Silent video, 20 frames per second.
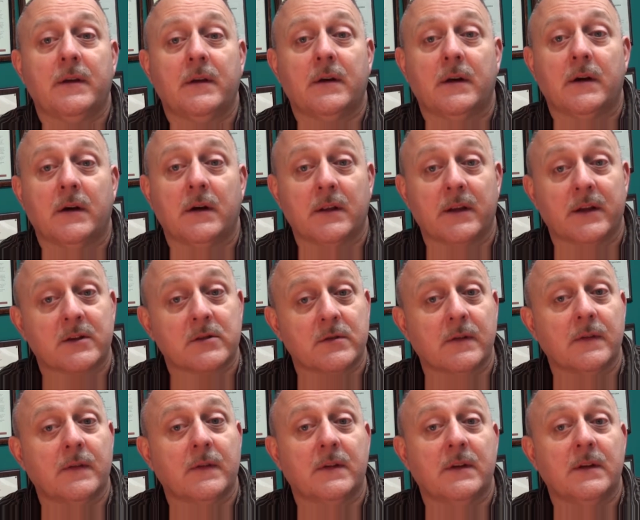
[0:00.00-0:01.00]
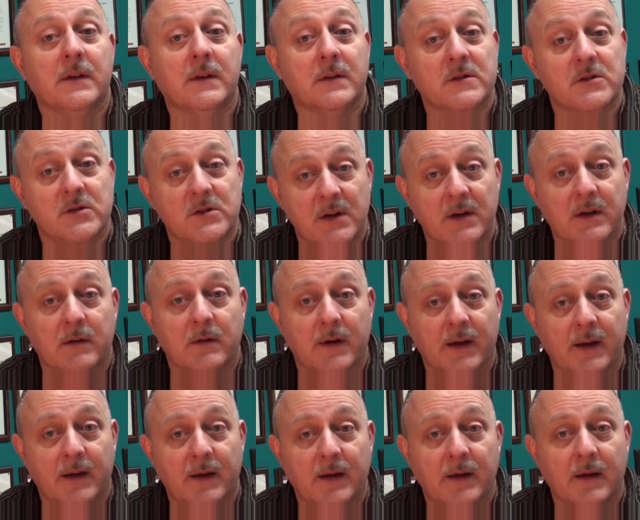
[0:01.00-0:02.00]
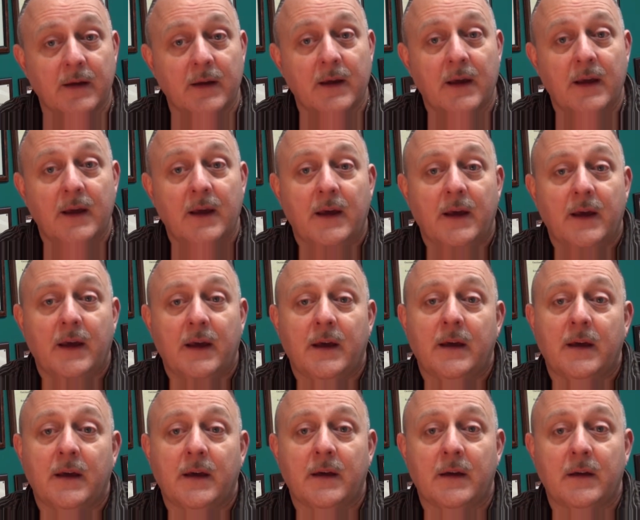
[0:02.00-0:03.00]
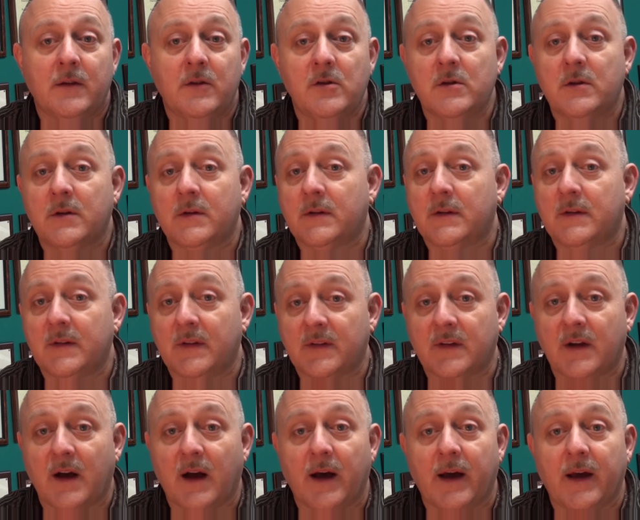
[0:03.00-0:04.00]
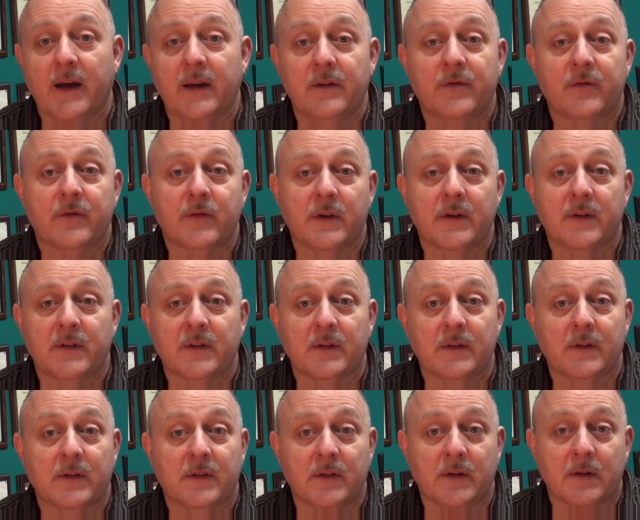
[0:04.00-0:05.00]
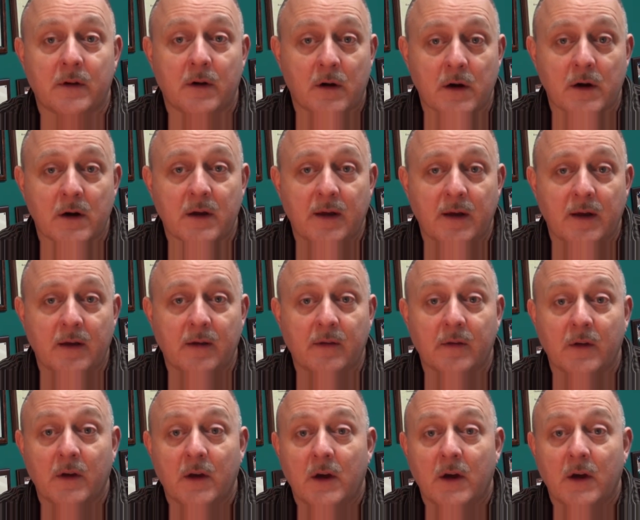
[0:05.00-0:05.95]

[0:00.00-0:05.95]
uh, electricity it's generating and you could decide for instance in our case